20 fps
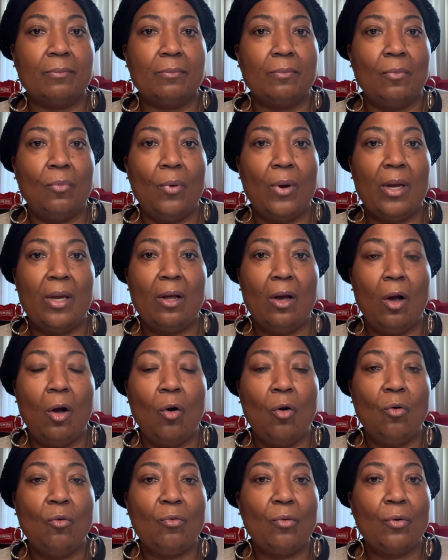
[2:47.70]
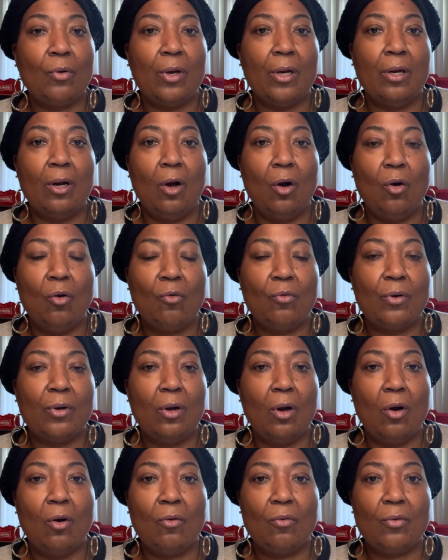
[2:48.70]
read over and over and
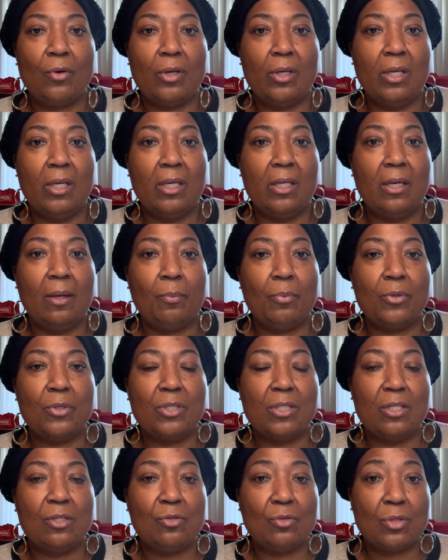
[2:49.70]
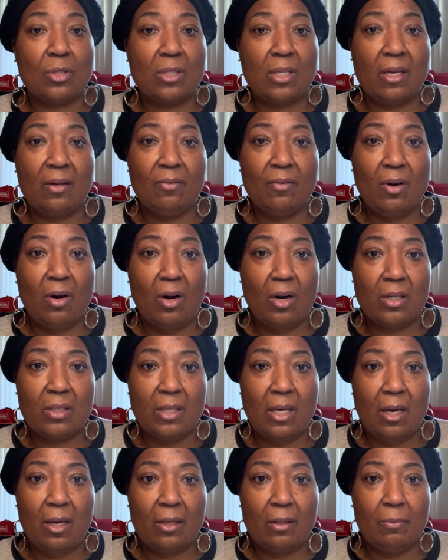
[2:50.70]
over again that procedural safeguard
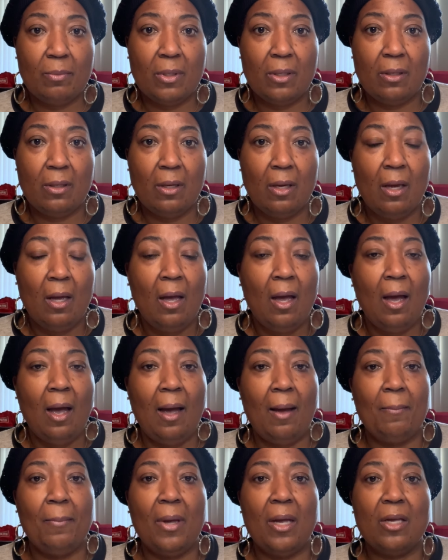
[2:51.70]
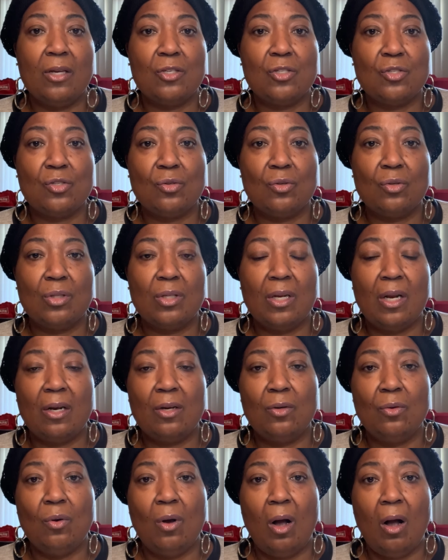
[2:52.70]
document. I made sure that I
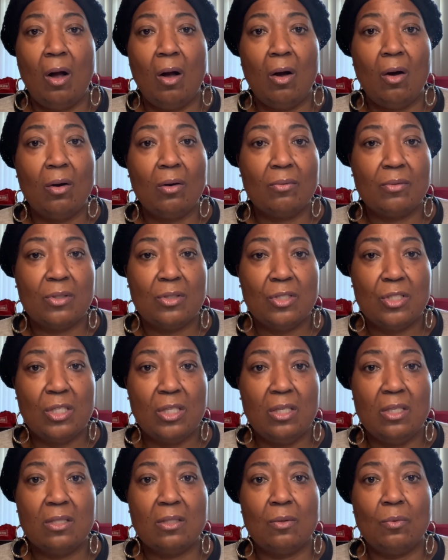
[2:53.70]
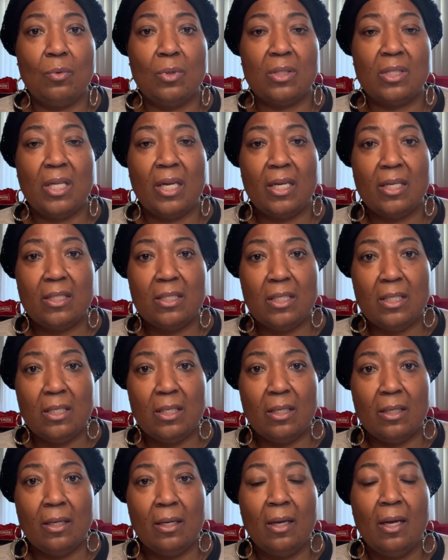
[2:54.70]
knew all of the G's and what they
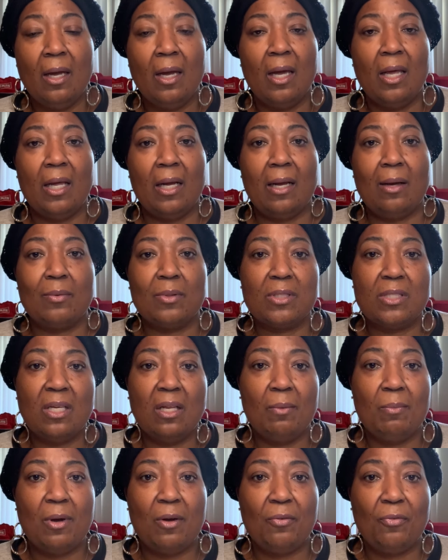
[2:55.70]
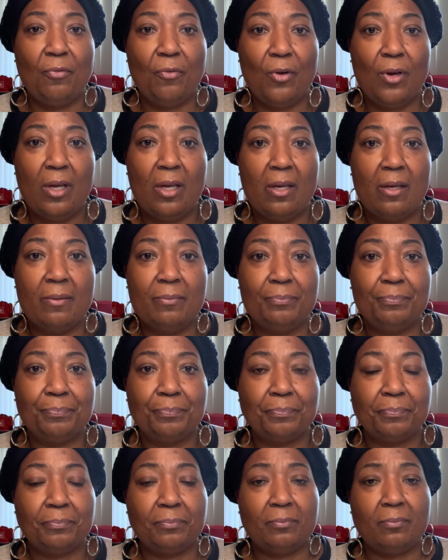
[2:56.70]
did. And like I was telling my friend,
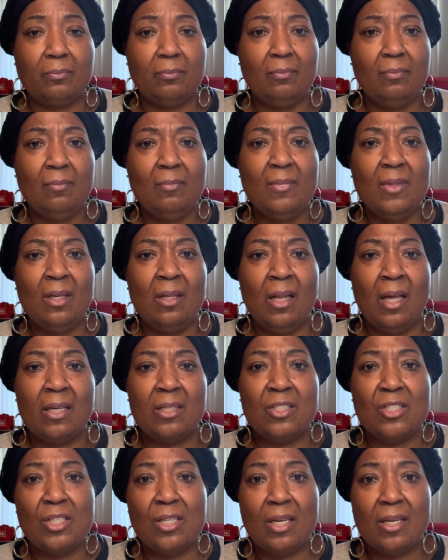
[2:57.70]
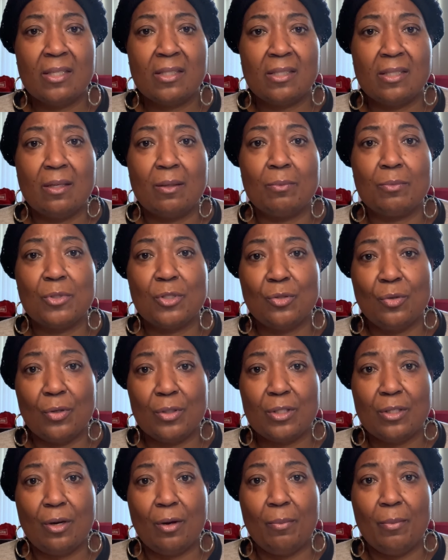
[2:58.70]
like GSM,
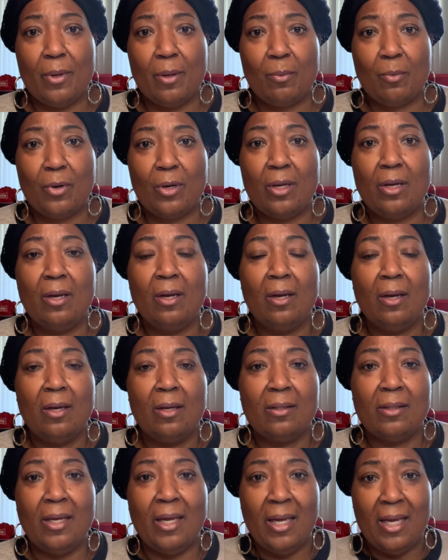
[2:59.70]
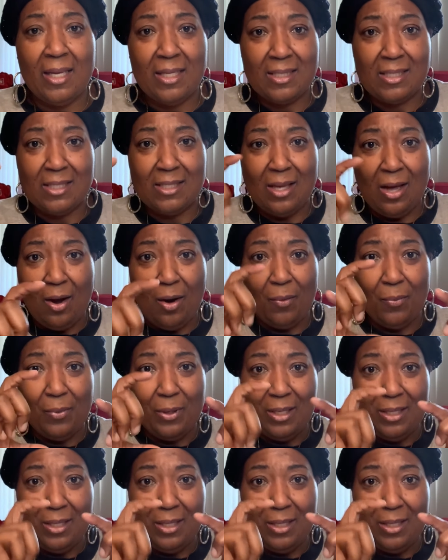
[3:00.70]
short-term memory, the S is already